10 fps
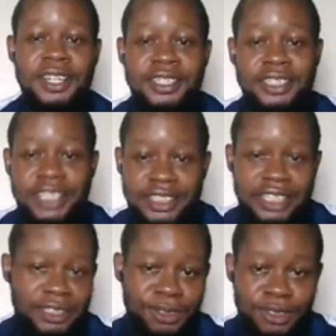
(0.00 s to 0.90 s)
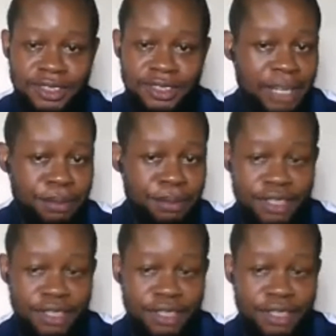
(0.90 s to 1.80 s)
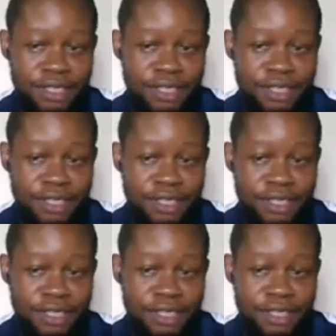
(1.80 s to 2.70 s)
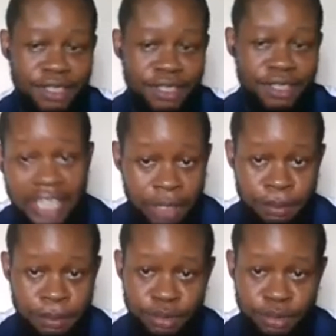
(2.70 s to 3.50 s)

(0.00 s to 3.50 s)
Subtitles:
data stored on IPFS safe for life? And is it hack proof?